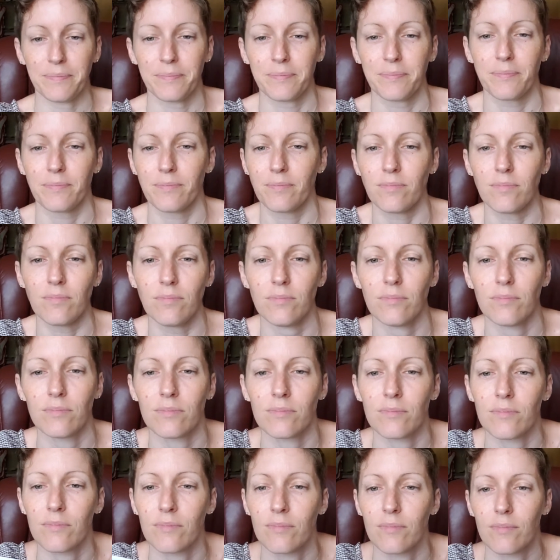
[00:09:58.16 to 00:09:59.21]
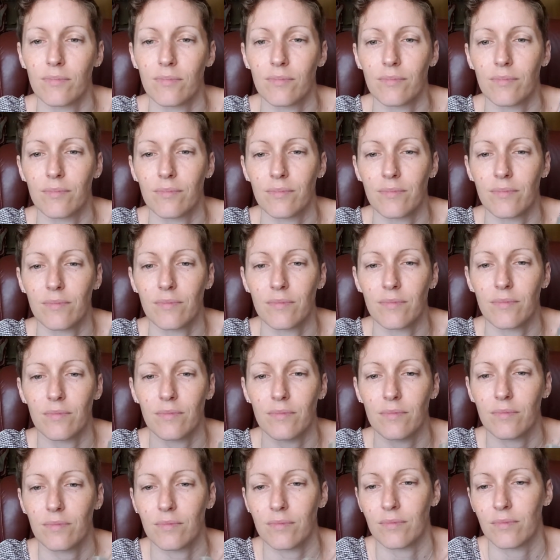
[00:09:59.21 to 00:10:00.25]

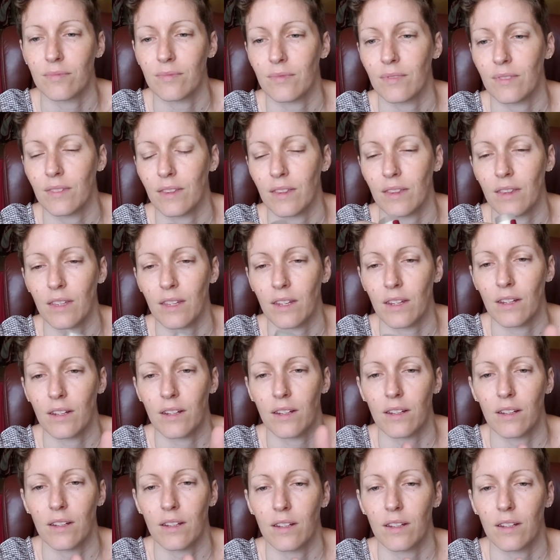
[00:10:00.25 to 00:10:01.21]
[no speech]